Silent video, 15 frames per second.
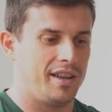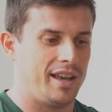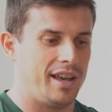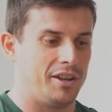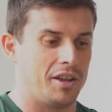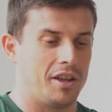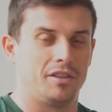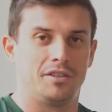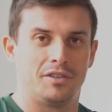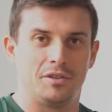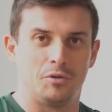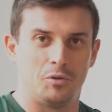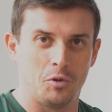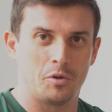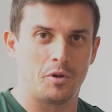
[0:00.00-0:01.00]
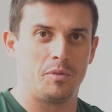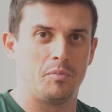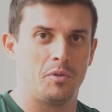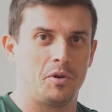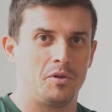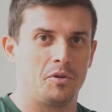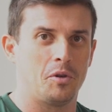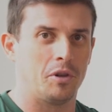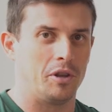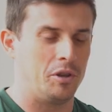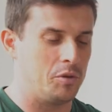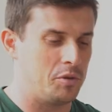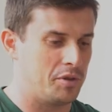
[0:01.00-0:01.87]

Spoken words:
And again, this is your endpoint, only you